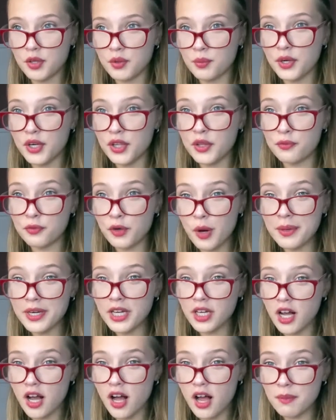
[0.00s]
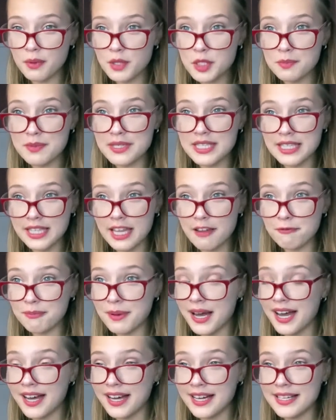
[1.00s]
One of the Roman accomplishments left
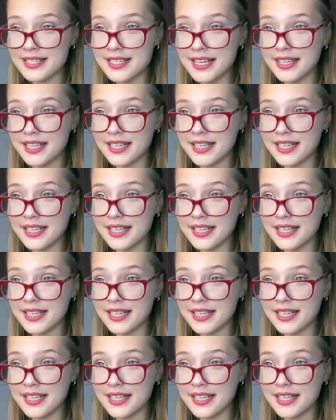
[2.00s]
behind in